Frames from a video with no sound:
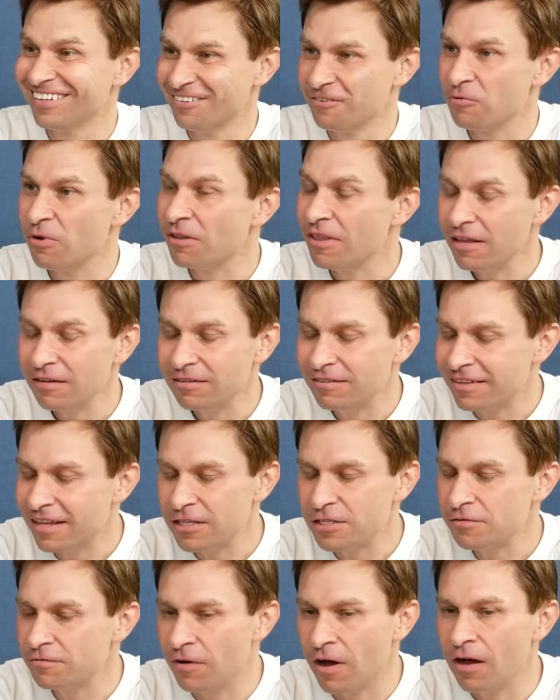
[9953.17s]
Well,
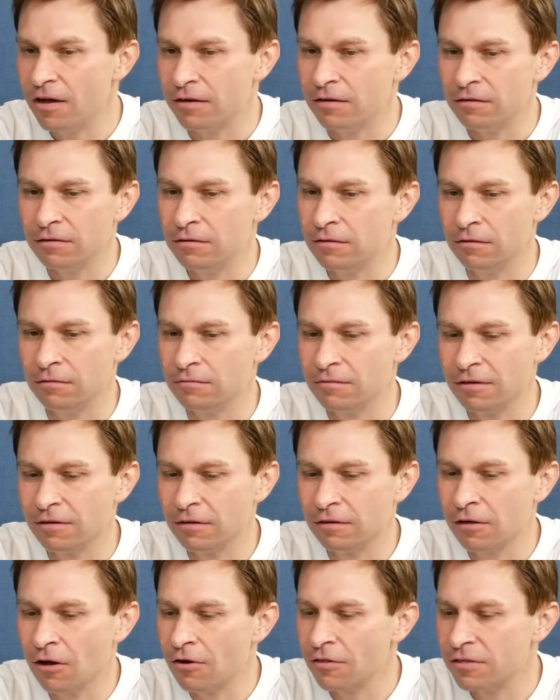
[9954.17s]
that's fine. You know,
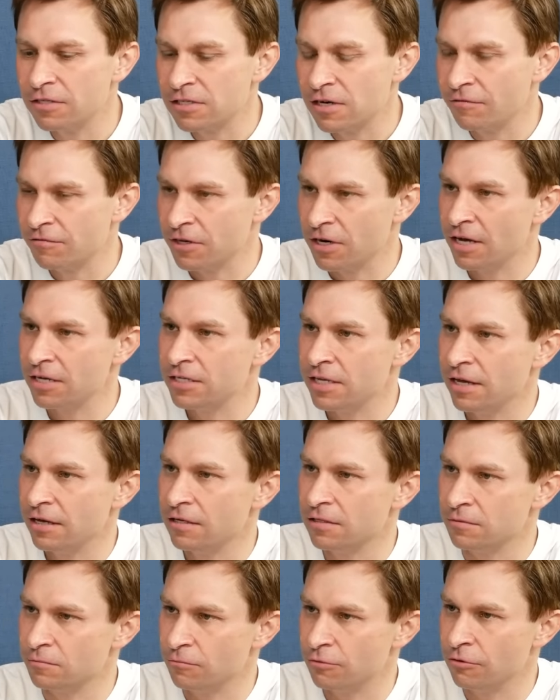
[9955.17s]
a lot of the stuff that I
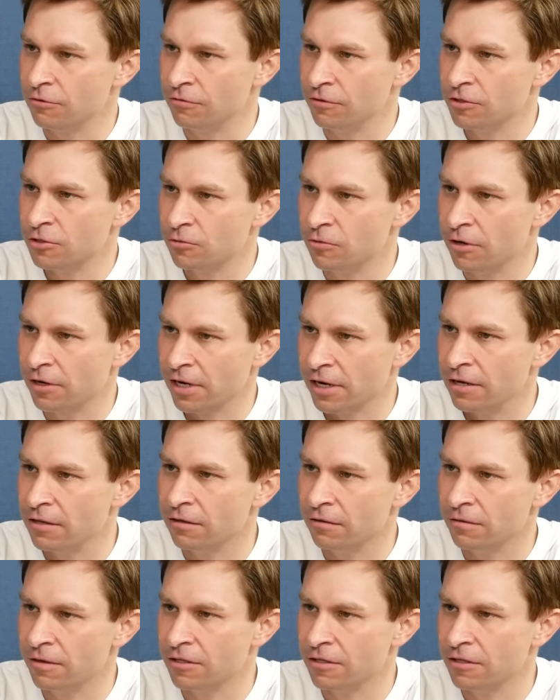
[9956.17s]
take isn't proven to work either.